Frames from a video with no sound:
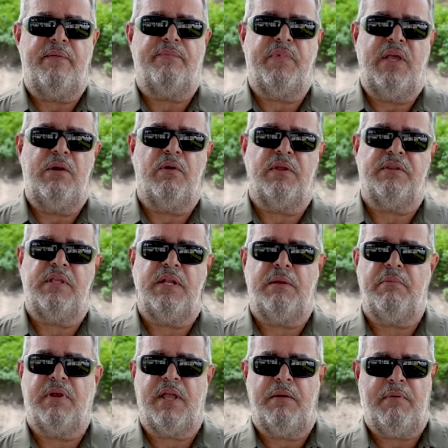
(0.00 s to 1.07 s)
when it
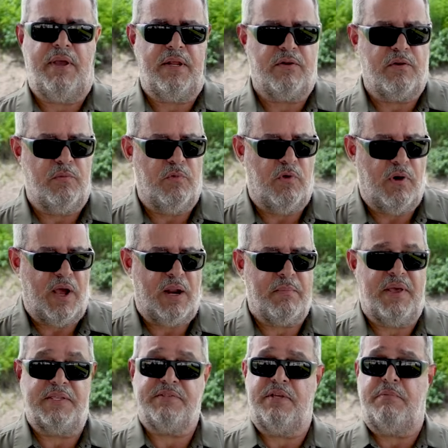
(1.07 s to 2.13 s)
comes to
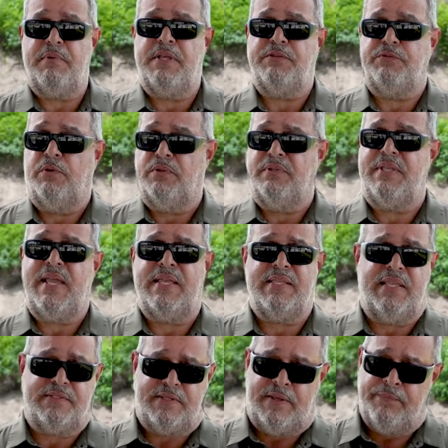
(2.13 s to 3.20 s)
duty weapons,
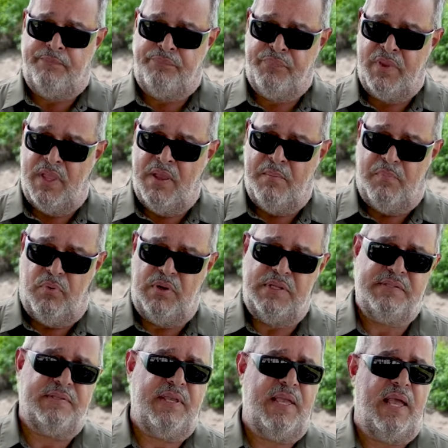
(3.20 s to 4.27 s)
meaning
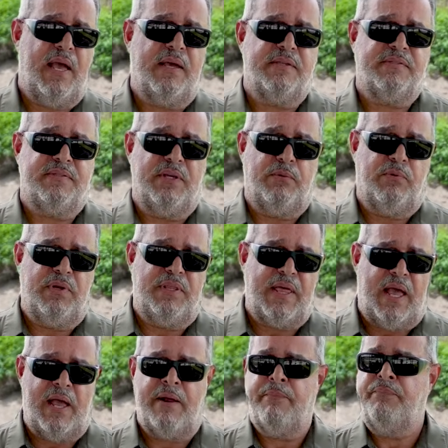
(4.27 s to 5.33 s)
police,
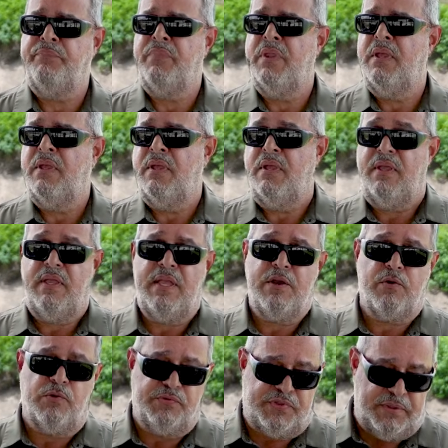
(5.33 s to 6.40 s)
security, and
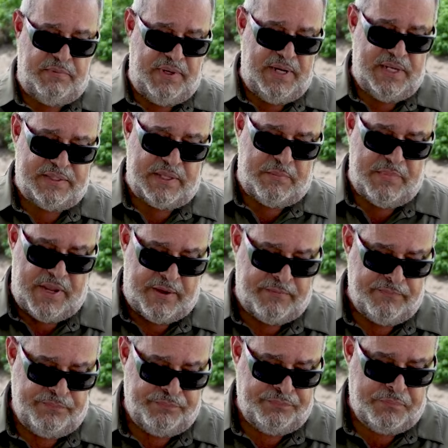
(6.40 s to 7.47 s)
with civilians too,
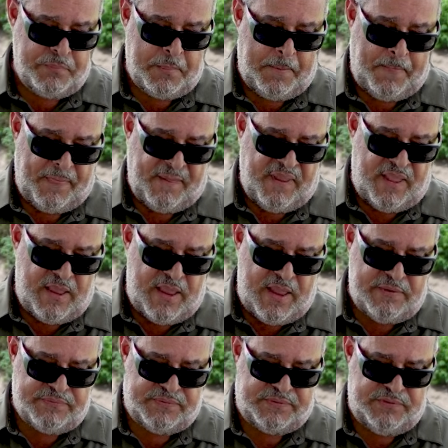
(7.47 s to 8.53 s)

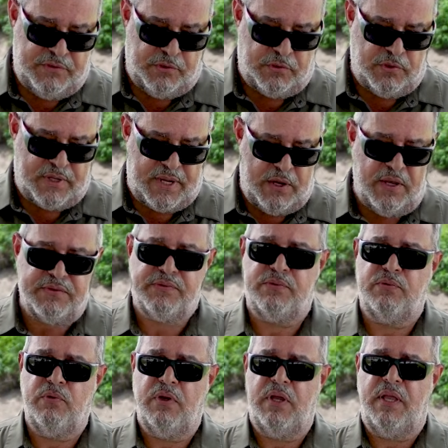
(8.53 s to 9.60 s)
I think it's
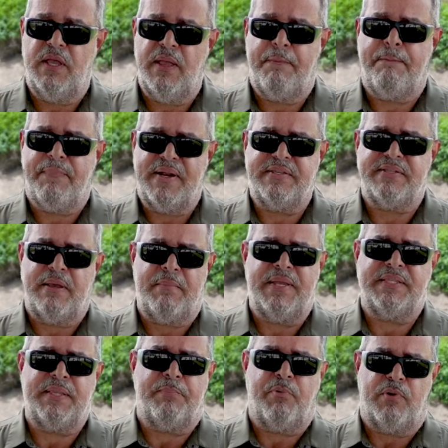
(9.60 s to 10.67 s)
precisely
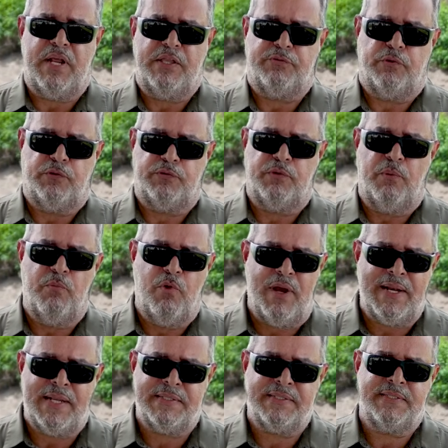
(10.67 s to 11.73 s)
because of that. They're
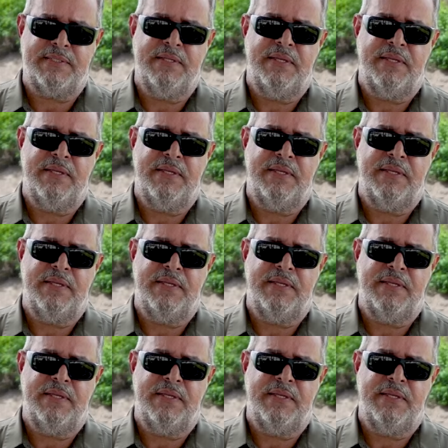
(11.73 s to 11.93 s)
good,